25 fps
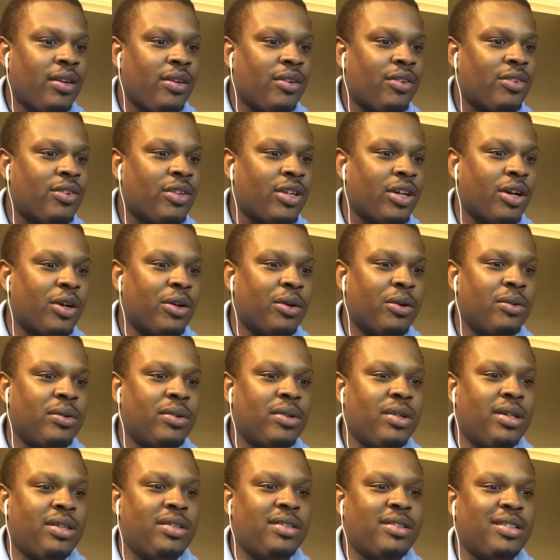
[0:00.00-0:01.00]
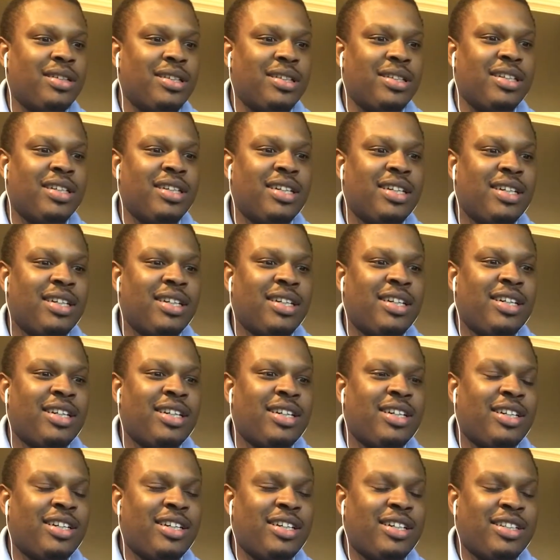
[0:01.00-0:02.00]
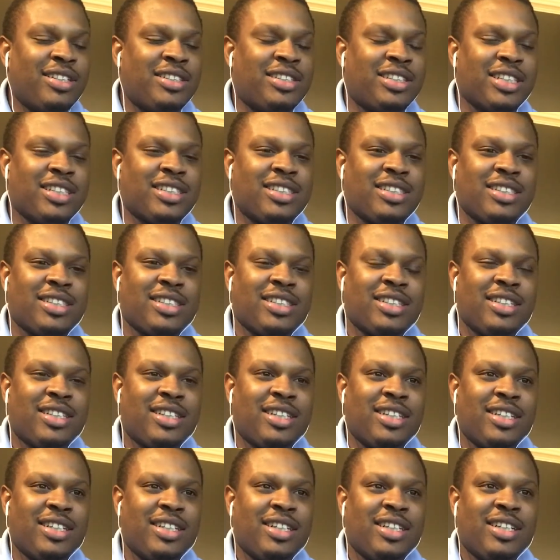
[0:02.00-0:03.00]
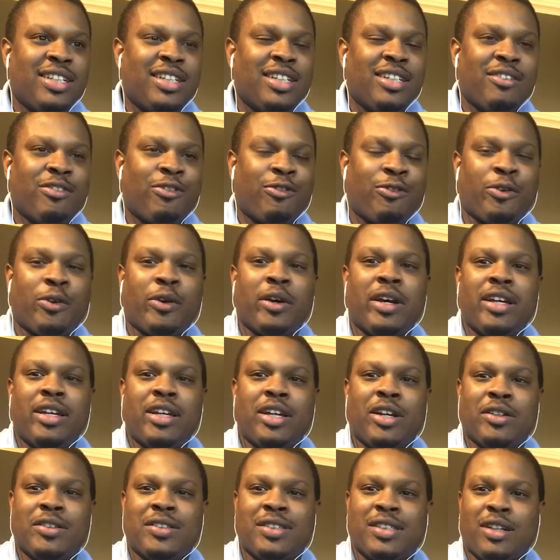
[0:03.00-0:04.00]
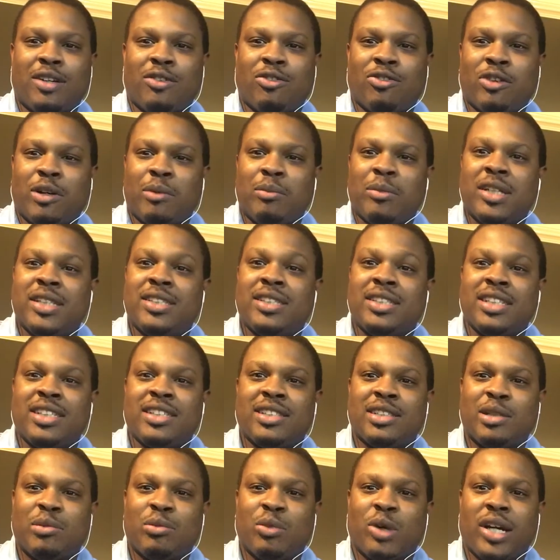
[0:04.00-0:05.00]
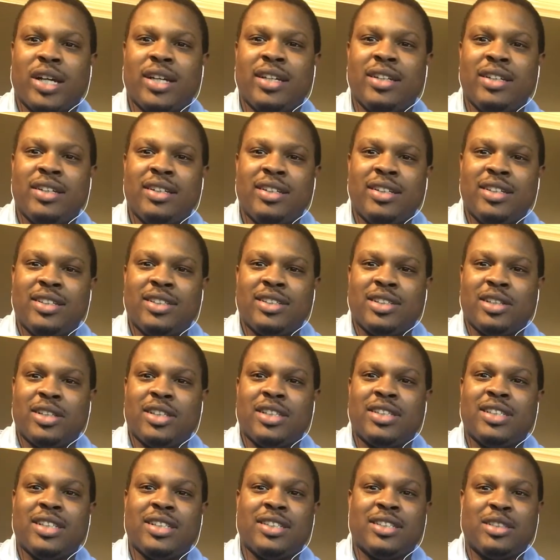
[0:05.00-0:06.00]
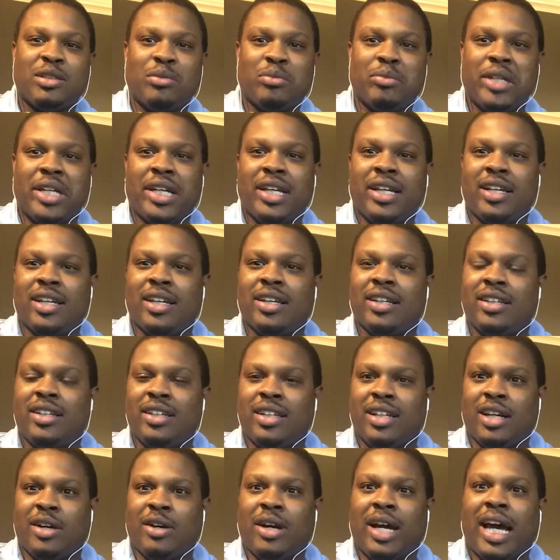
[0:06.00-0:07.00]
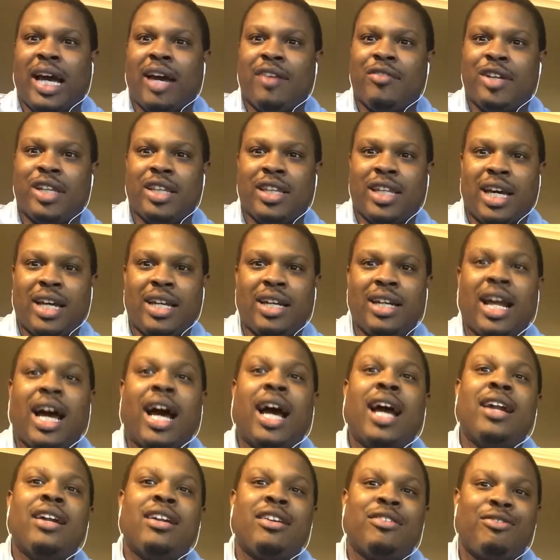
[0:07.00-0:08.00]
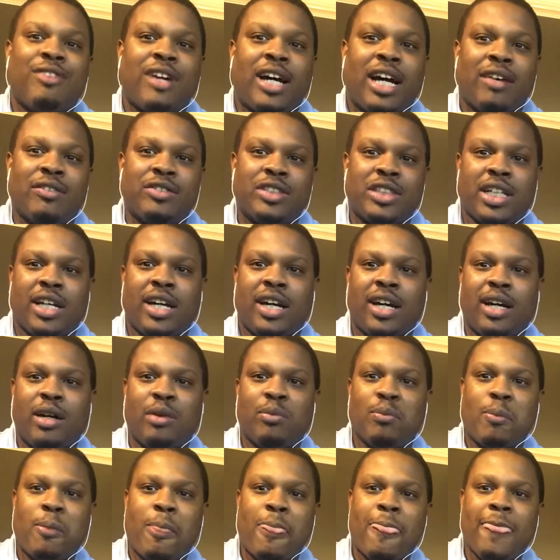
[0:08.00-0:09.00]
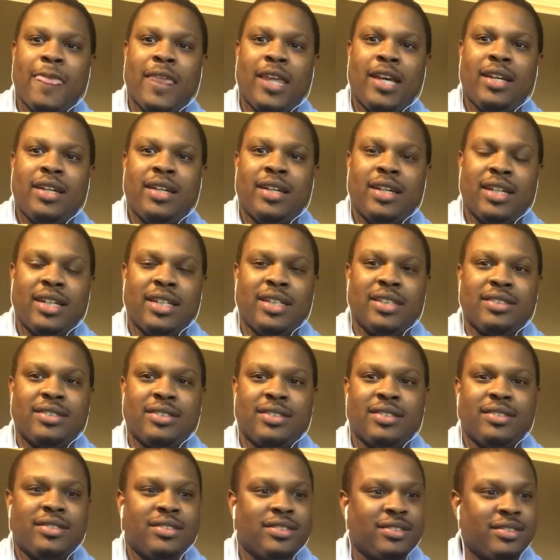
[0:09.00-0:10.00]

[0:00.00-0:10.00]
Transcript: So you just freeing yourself from the system, right? So the system being, having that 9-to-5 job, and it's